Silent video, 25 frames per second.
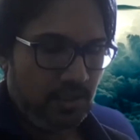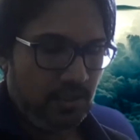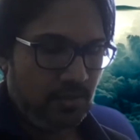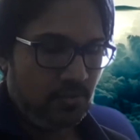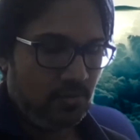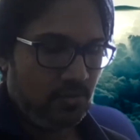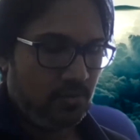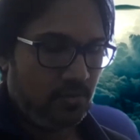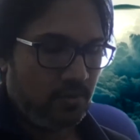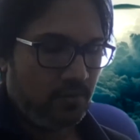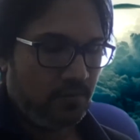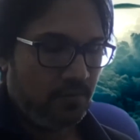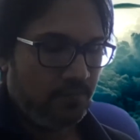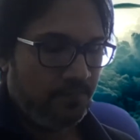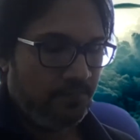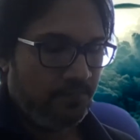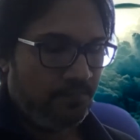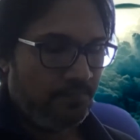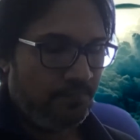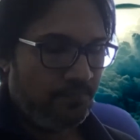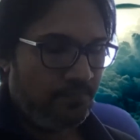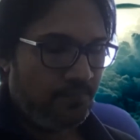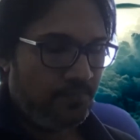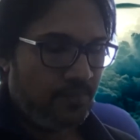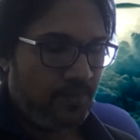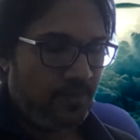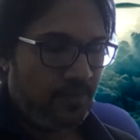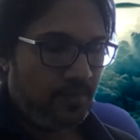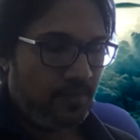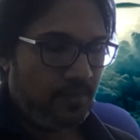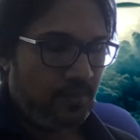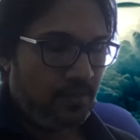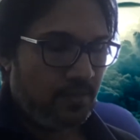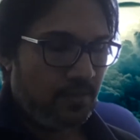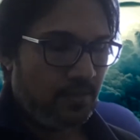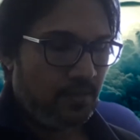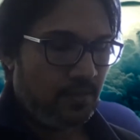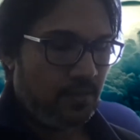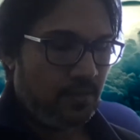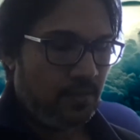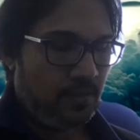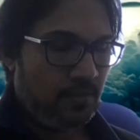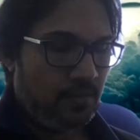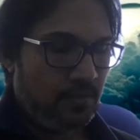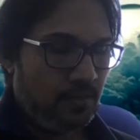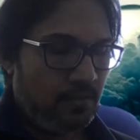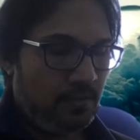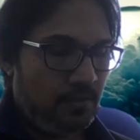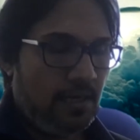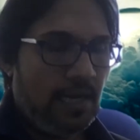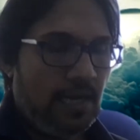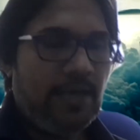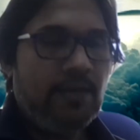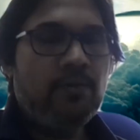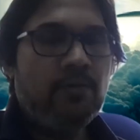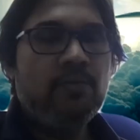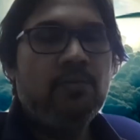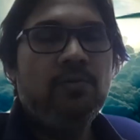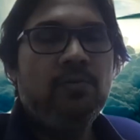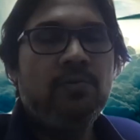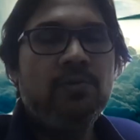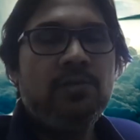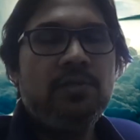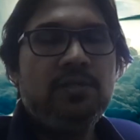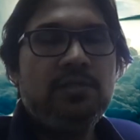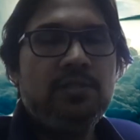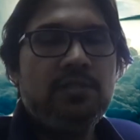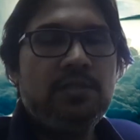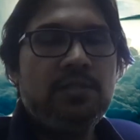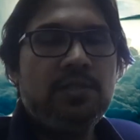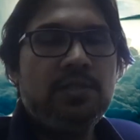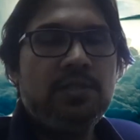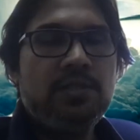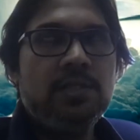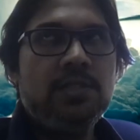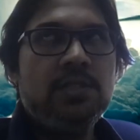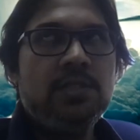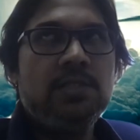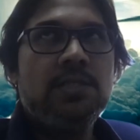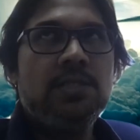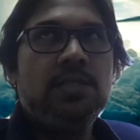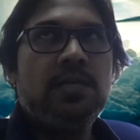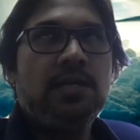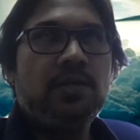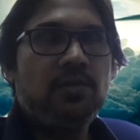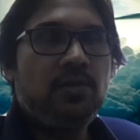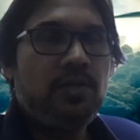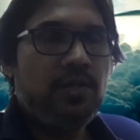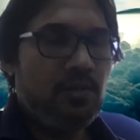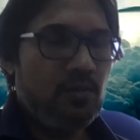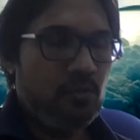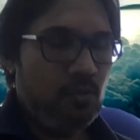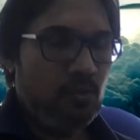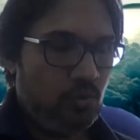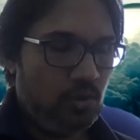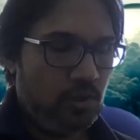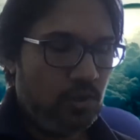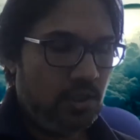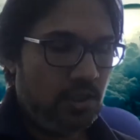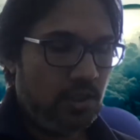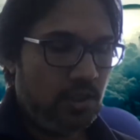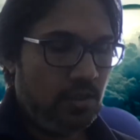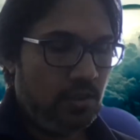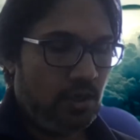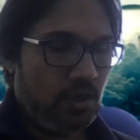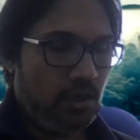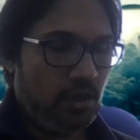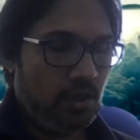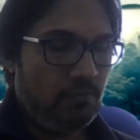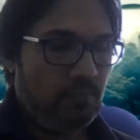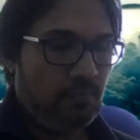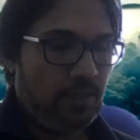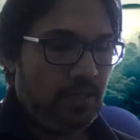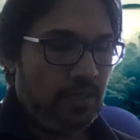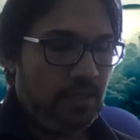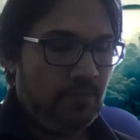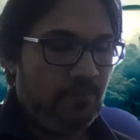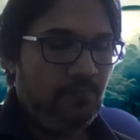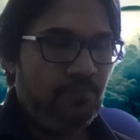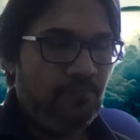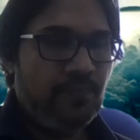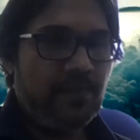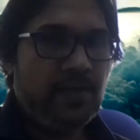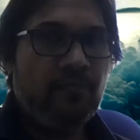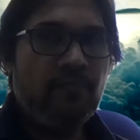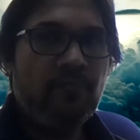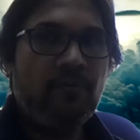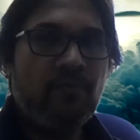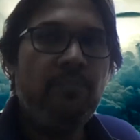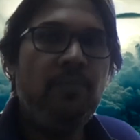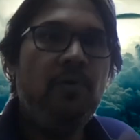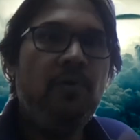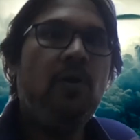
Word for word: So uh, the right coaches actually do earn a lot of money. And from